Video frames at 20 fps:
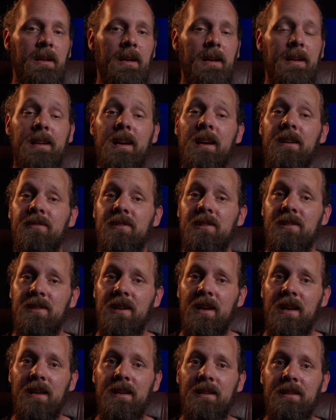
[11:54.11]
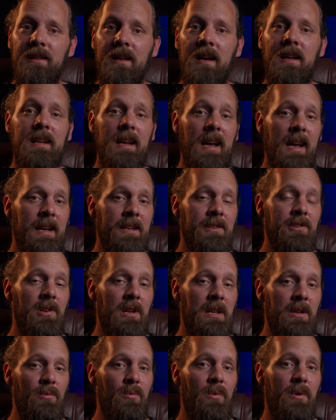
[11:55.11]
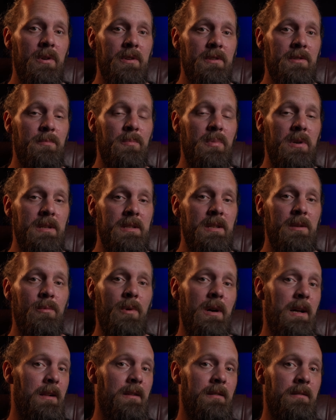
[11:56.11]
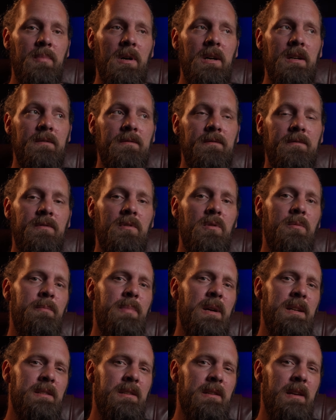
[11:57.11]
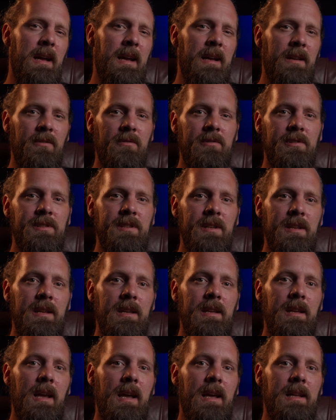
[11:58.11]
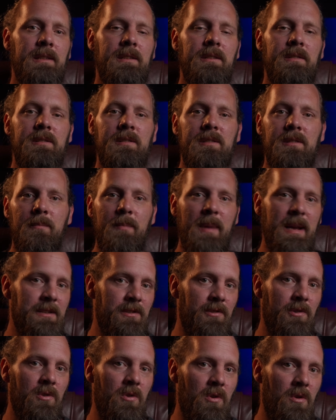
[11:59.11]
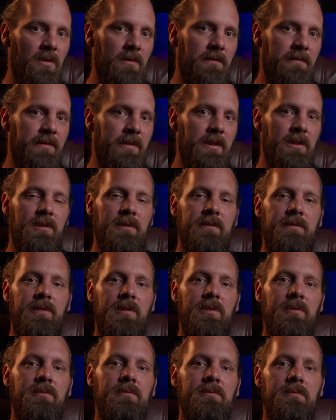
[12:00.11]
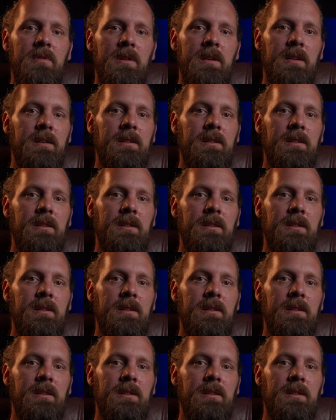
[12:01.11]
And I have to say that actually works pretty well. But for better accuracy and a symmetrical field of view,